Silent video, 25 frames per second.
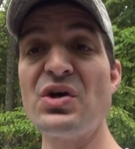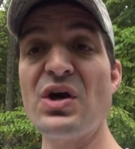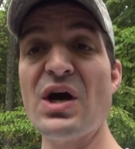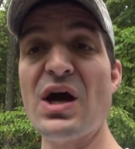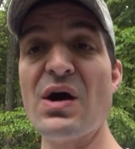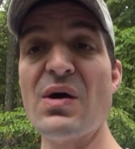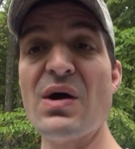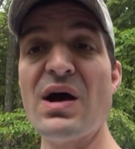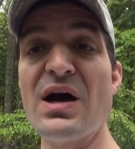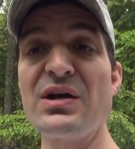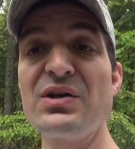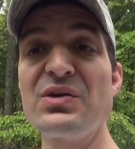you
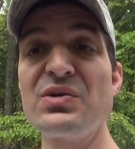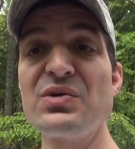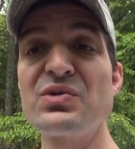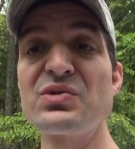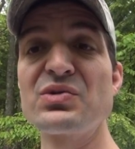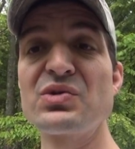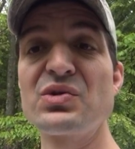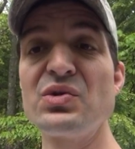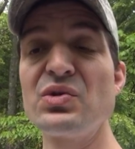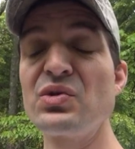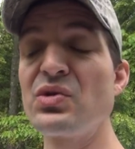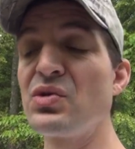how I
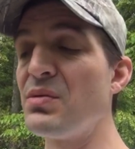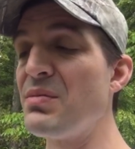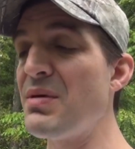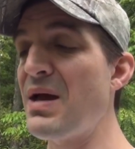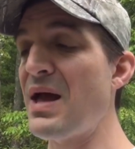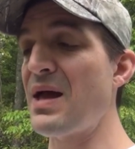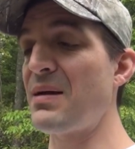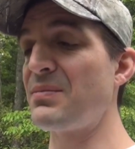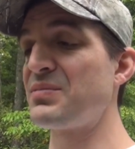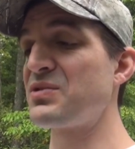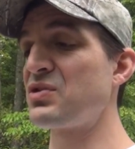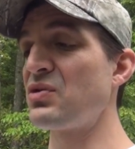use Google
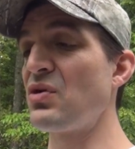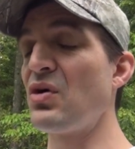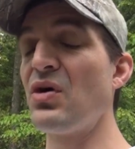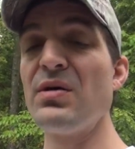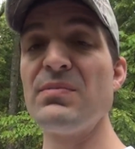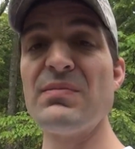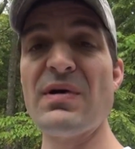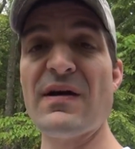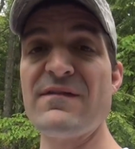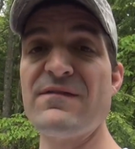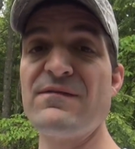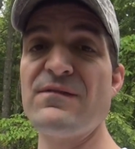Maps on my